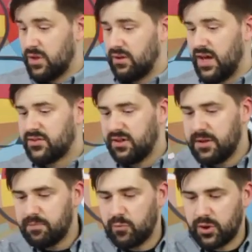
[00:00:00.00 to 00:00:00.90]

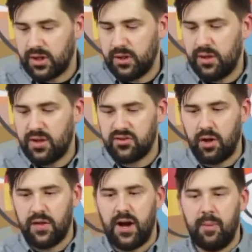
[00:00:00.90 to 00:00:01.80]
Lastly, we're going to go ahead and
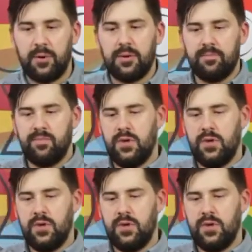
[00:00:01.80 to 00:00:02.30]
install the hopper.